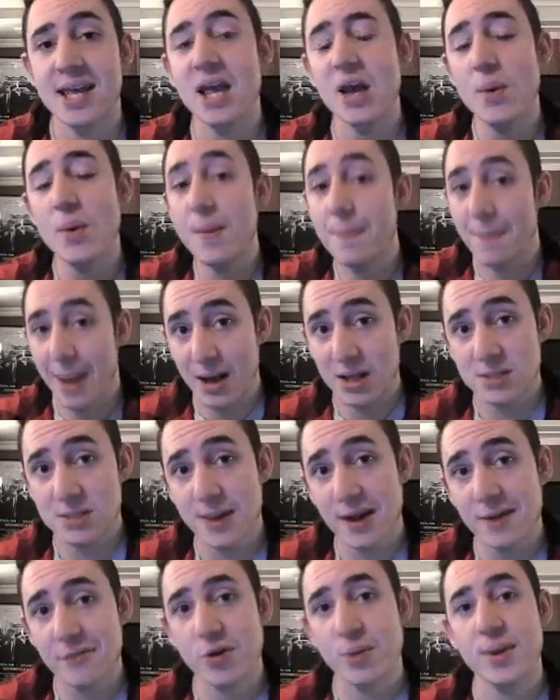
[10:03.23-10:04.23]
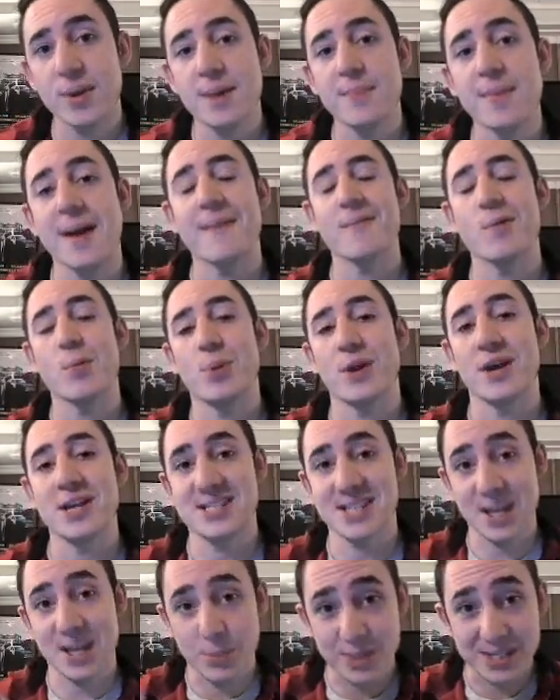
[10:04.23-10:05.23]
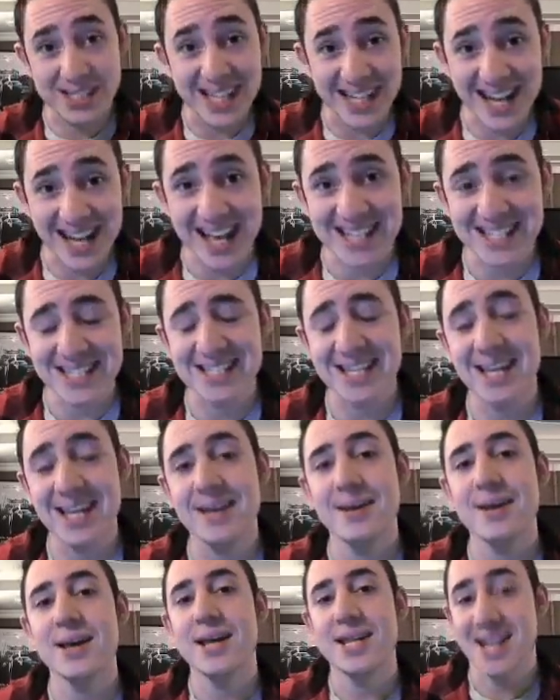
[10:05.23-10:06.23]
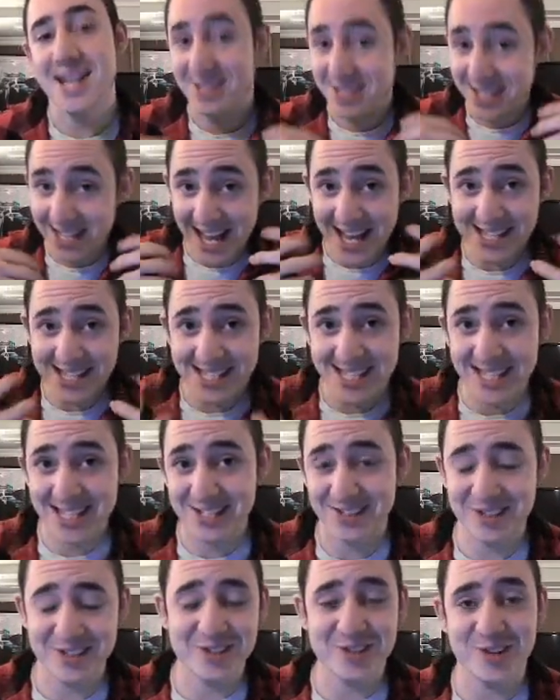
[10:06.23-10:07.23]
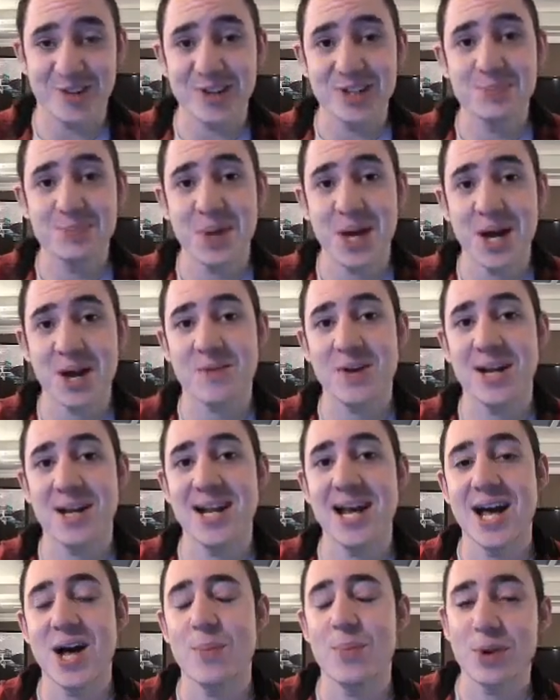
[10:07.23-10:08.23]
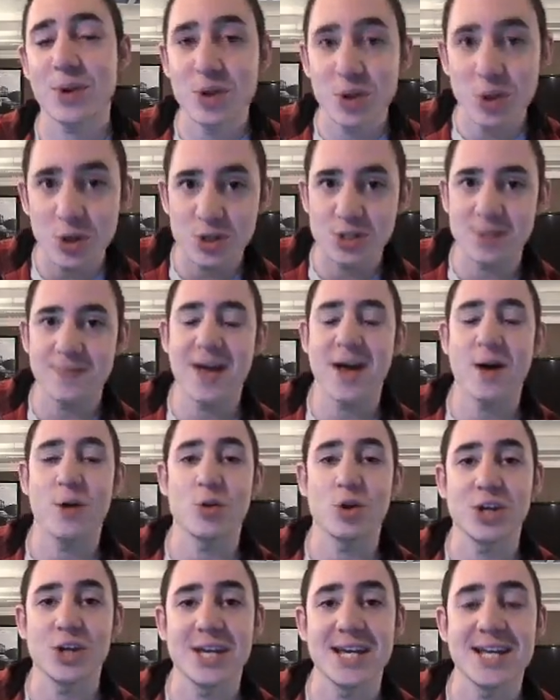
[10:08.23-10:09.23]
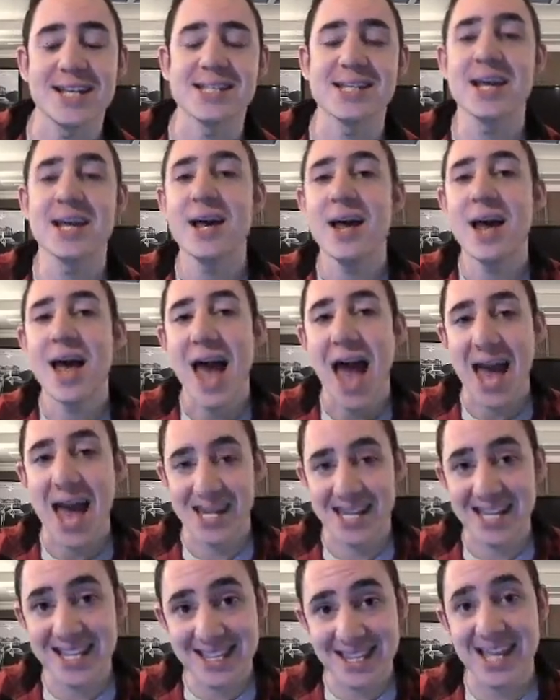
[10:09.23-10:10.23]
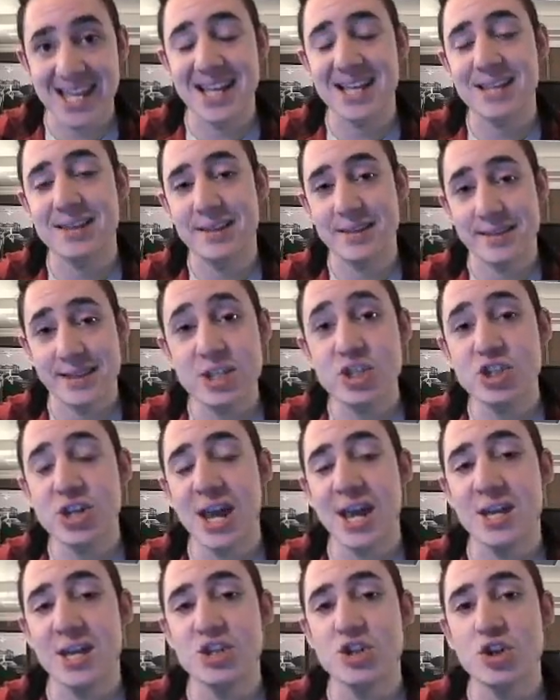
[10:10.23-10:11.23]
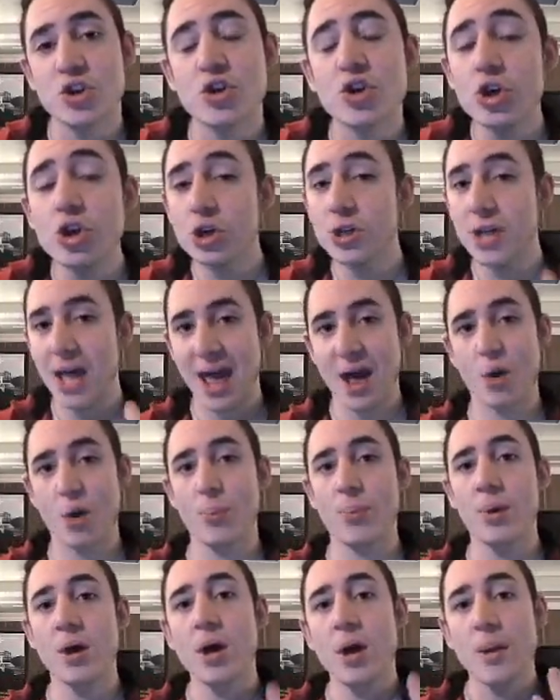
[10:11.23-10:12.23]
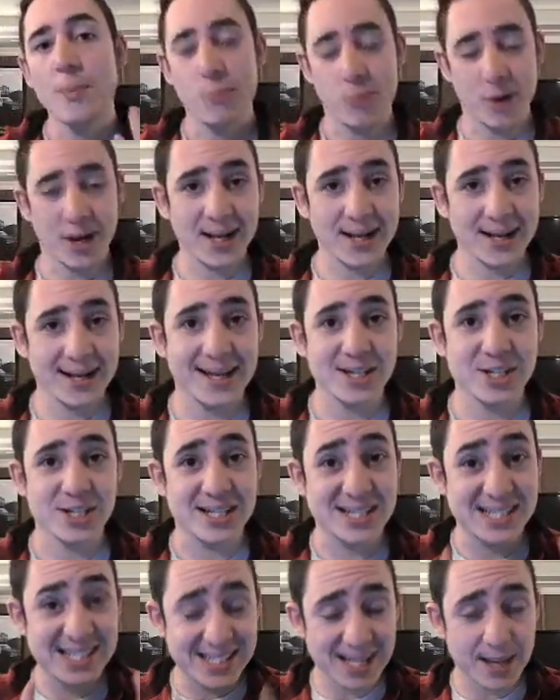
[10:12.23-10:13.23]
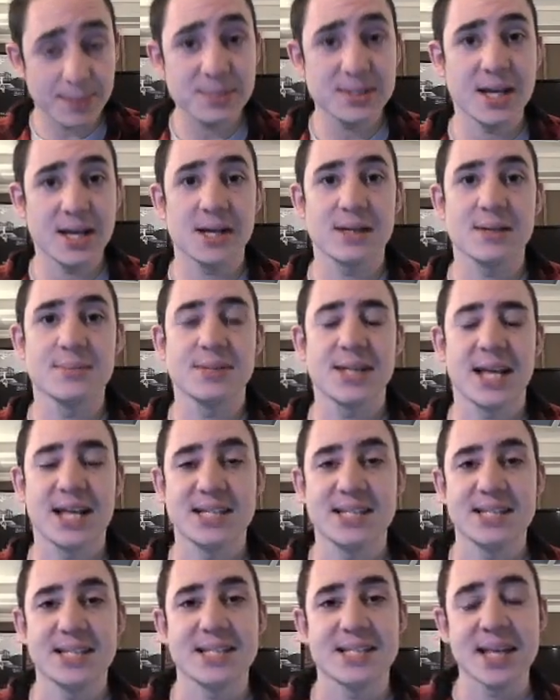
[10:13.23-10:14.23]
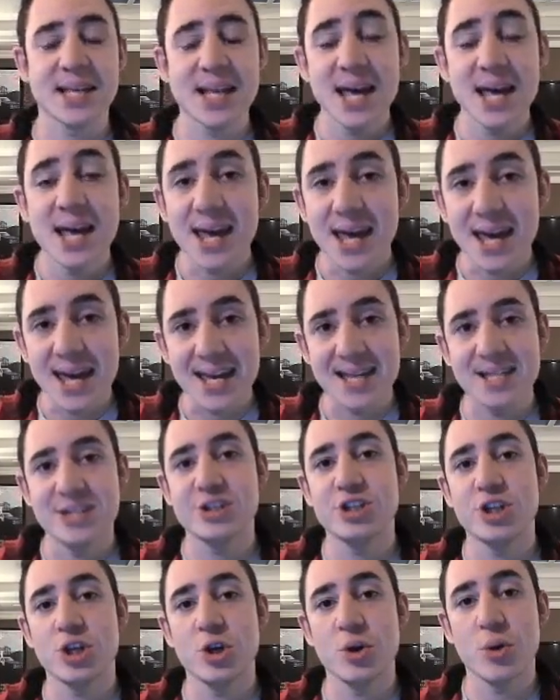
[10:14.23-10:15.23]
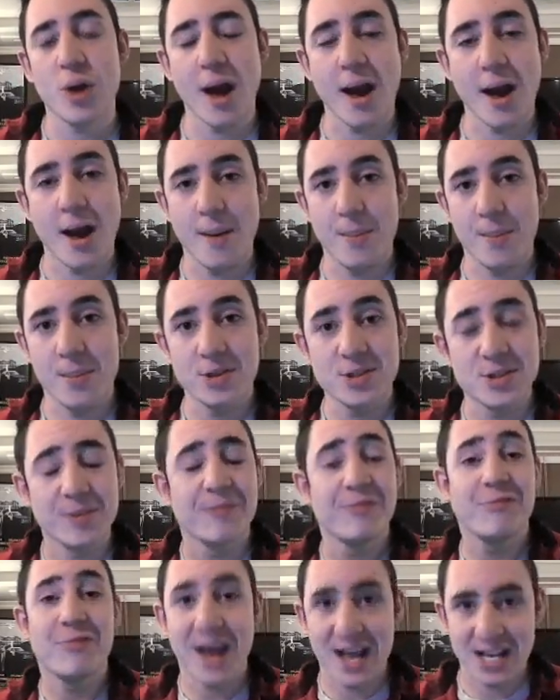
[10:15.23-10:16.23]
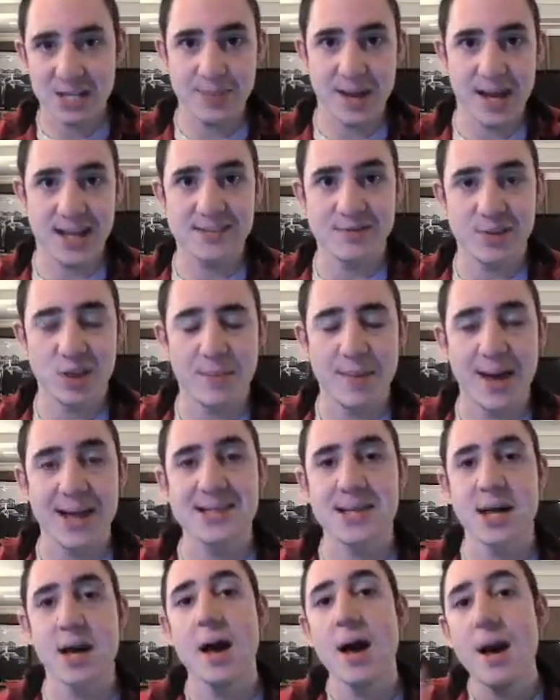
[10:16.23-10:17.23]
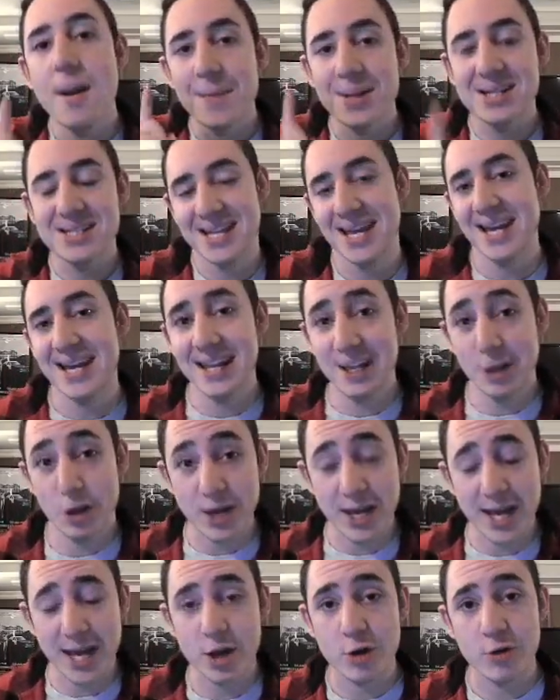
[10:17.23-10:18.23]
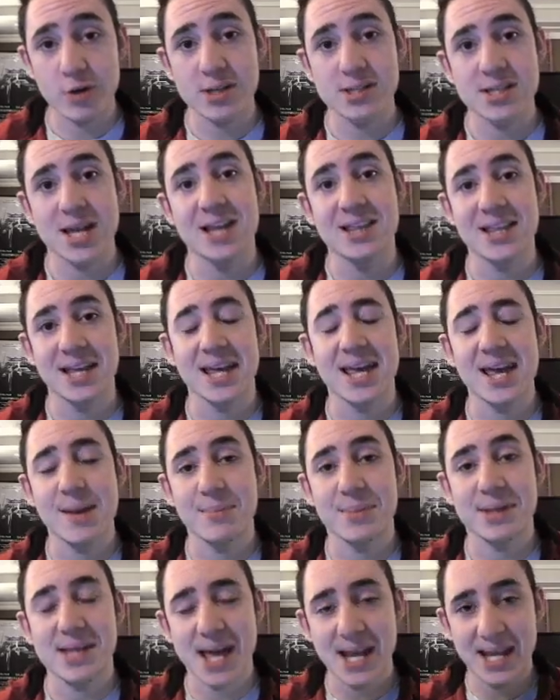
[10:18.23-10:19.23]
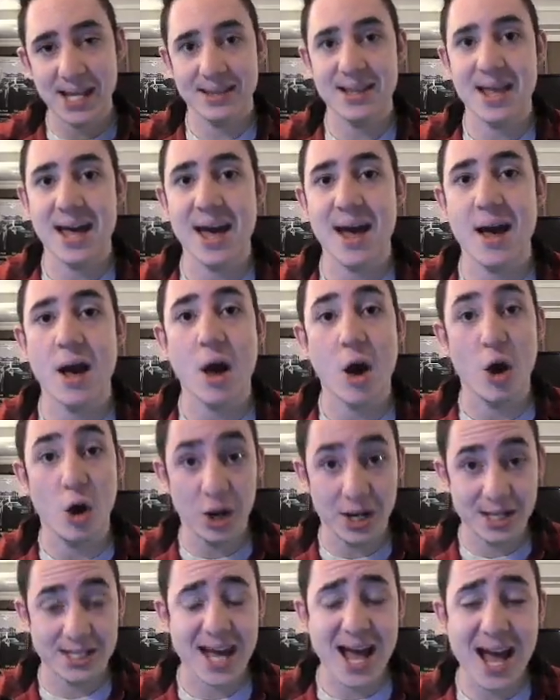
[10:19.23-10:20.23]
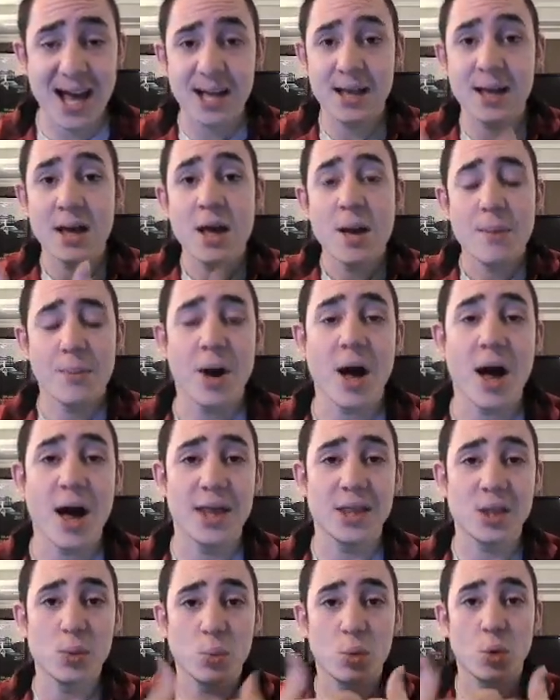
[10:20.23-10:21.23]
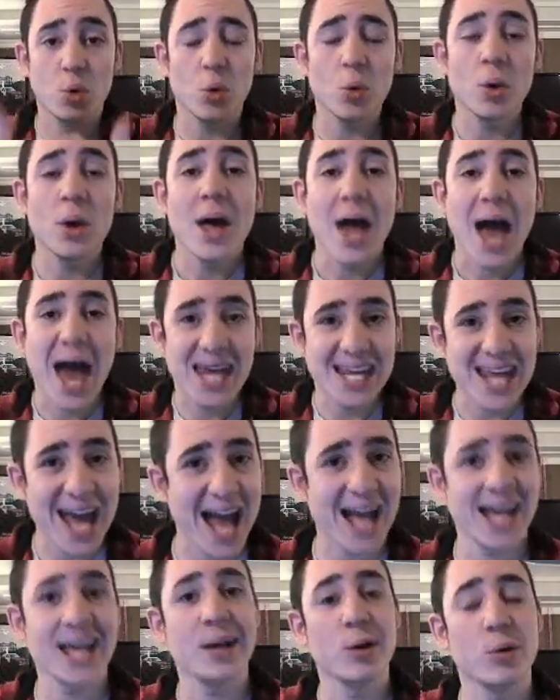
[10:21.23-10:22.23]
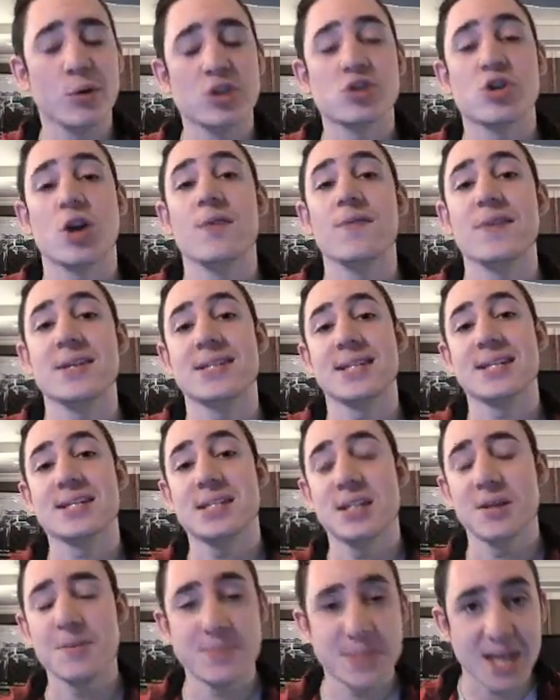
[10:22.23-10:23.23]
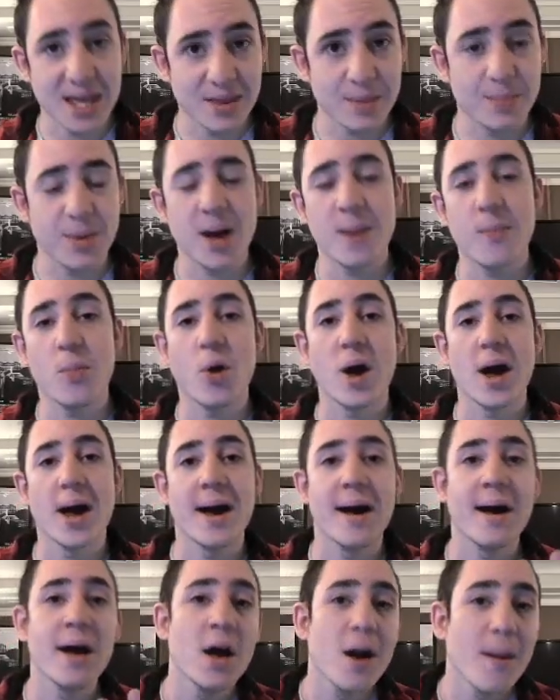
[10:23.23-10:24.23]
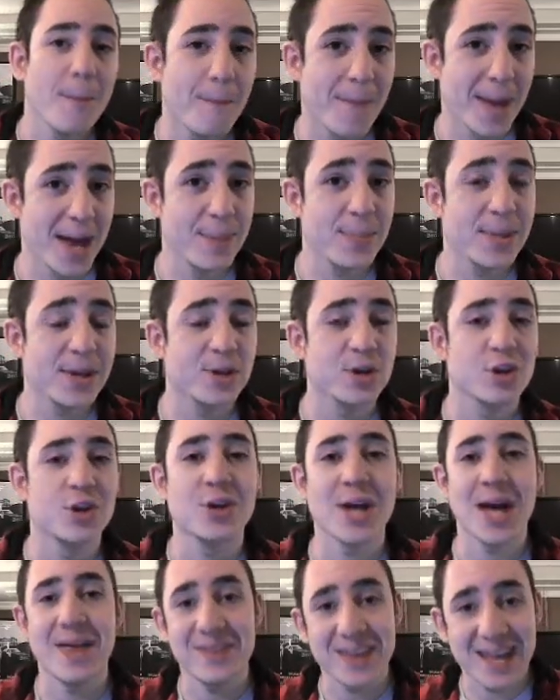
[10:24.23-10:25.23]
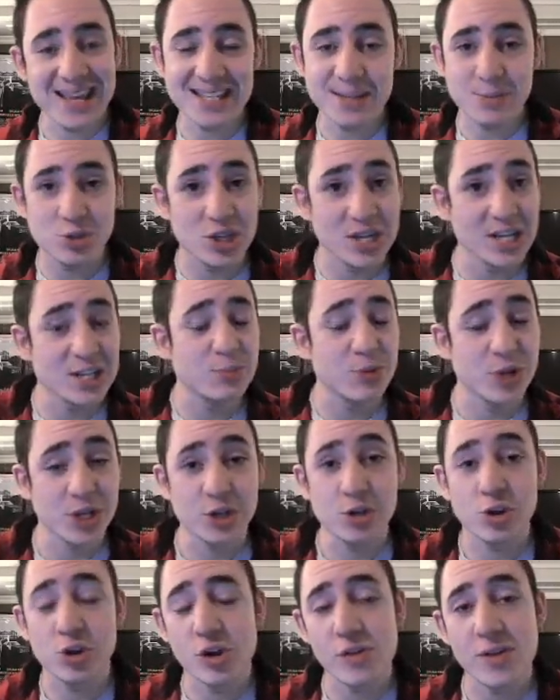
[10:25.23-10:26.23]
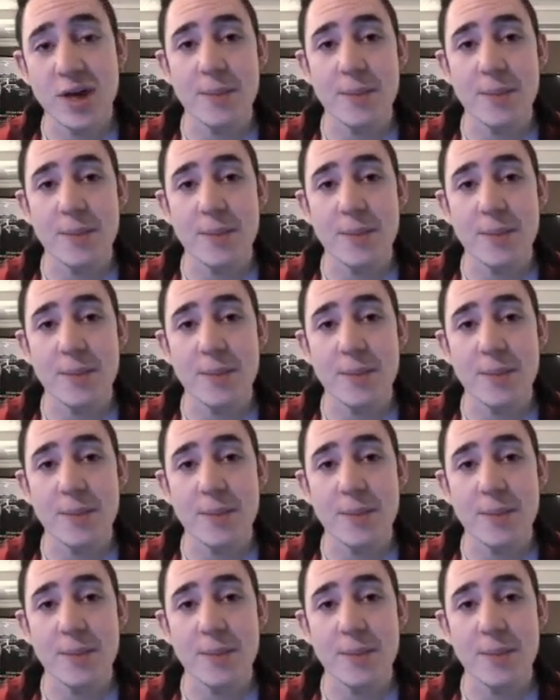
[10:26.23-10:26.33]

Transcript: away bounce back from him and replacing it with tenacity. Now, tenacity is the strongest perk right now because of how good it is, and I think that this change could help bring Glitch in some circumstances into some flex picks for the meta, particularly on Icarus. I think him getting there on attack behind the wall and hacking all the trophy systems and the barbed wire may be good, and the SMG is pretty good on that